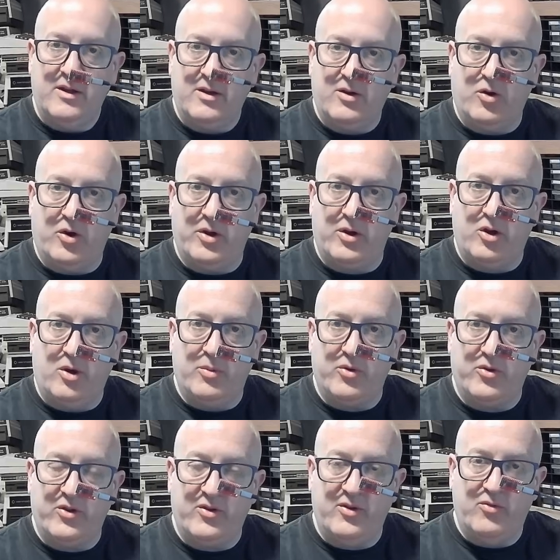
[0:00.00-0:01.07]
got a Commodore
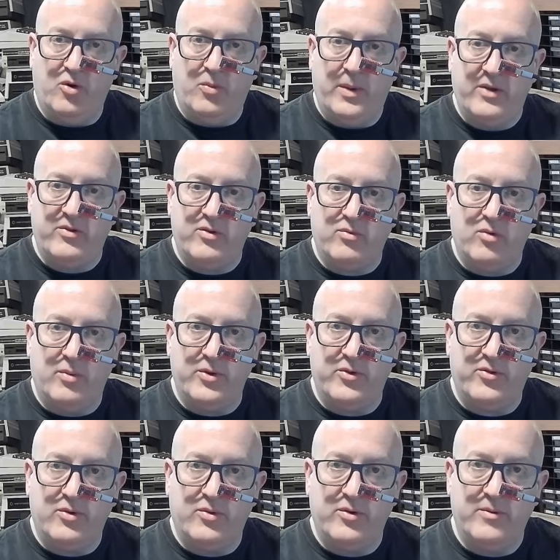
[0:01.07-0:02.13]
64 basic ROM
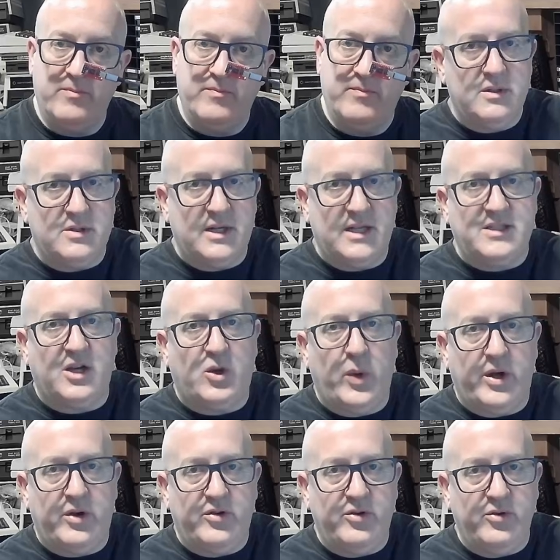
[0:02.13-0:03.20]
installed. So that's a
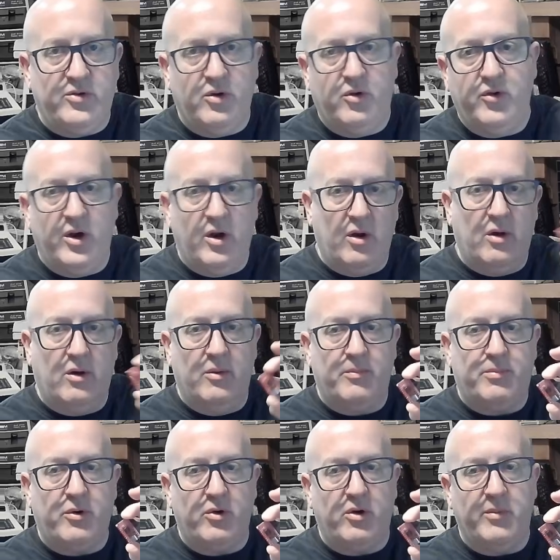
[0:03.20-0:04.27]
quick tutorial on
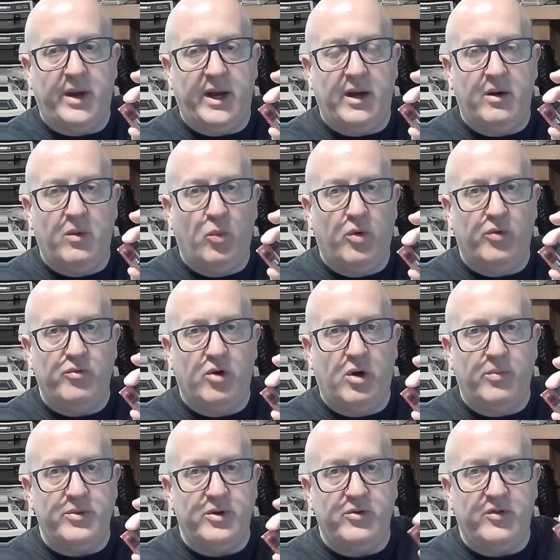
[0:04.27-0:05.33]
programming
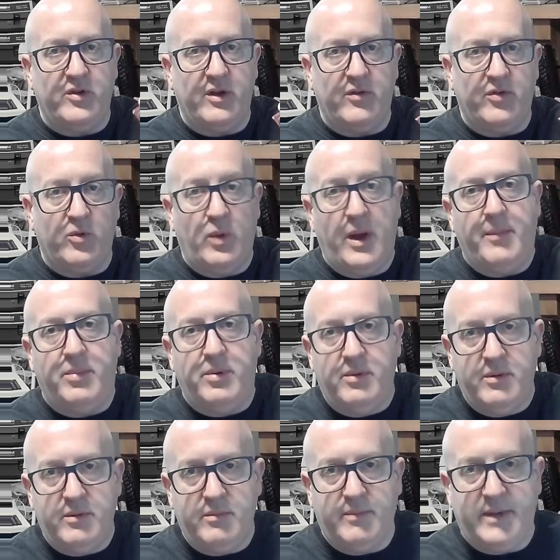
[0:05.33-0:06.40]
OneROM using the
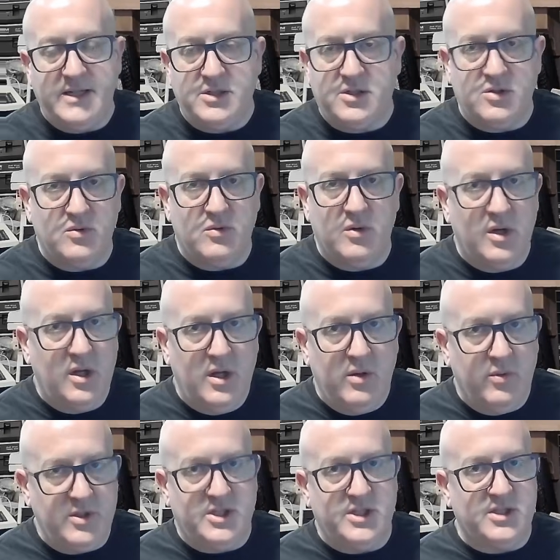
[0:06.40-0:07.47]
web-based tool,
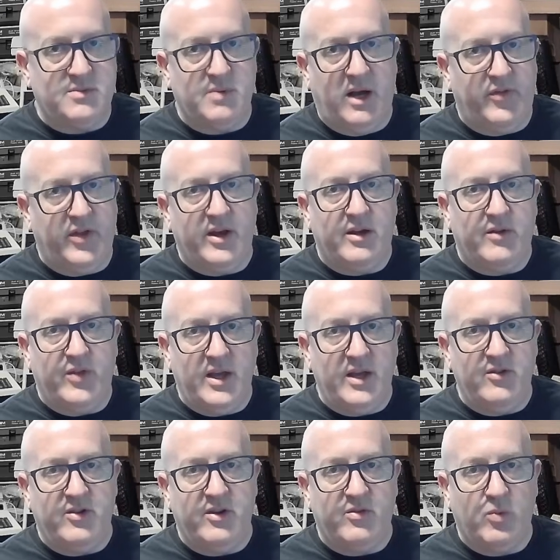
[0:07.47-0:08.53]
which is, I think, the
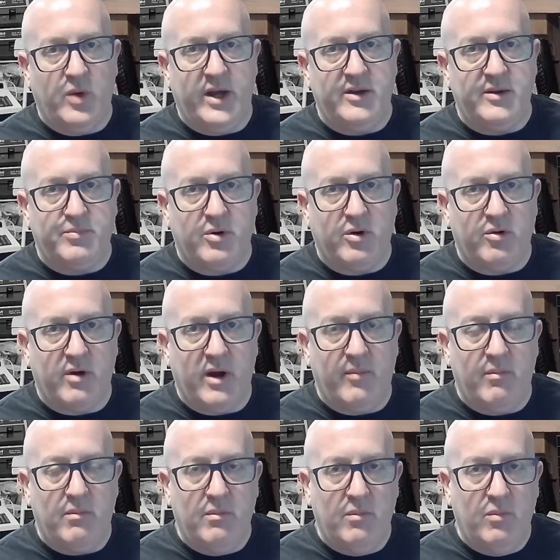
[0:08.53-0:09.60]
easiest way to
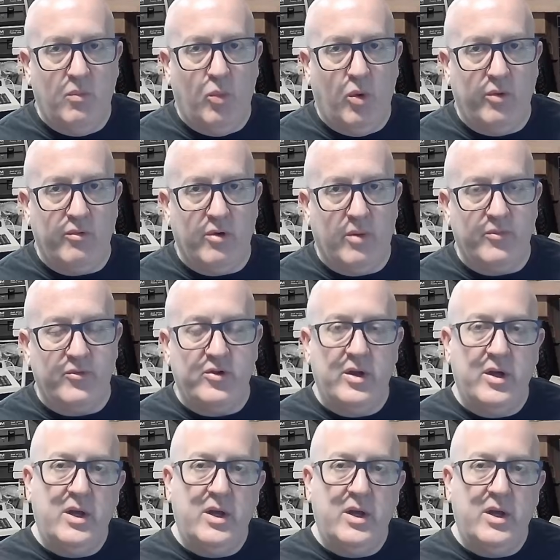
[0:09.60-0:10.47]
program OneROMs.